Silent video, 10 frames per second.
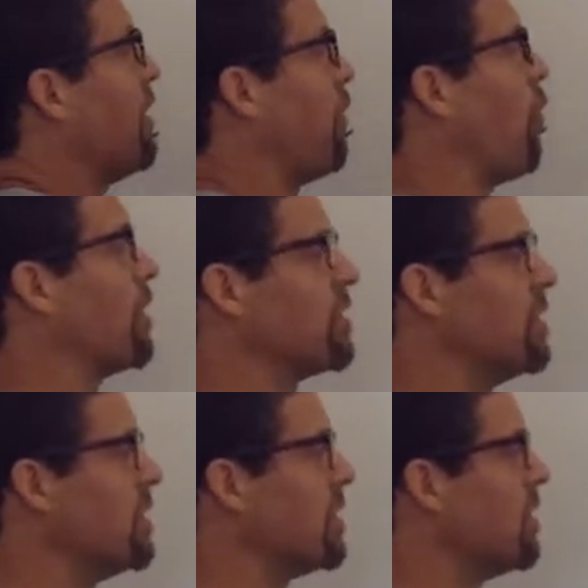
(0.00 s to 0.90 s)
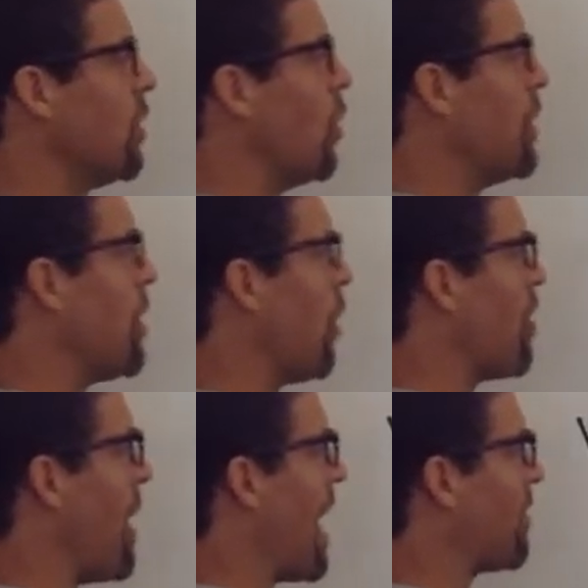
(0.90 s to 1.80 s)
the forces, we know the
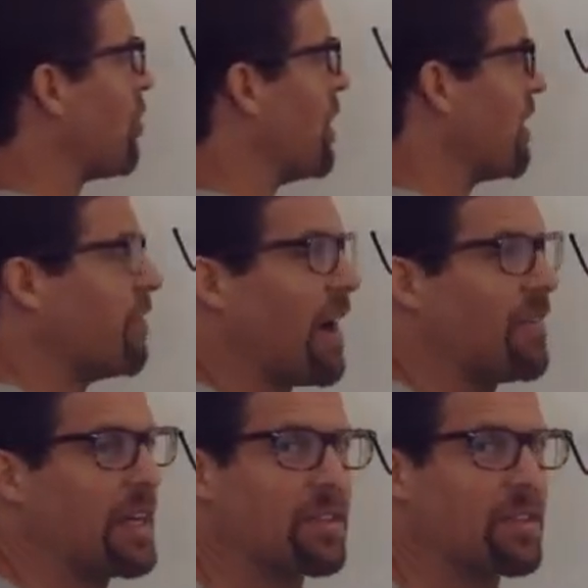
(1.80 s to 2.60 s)
mass, we can find the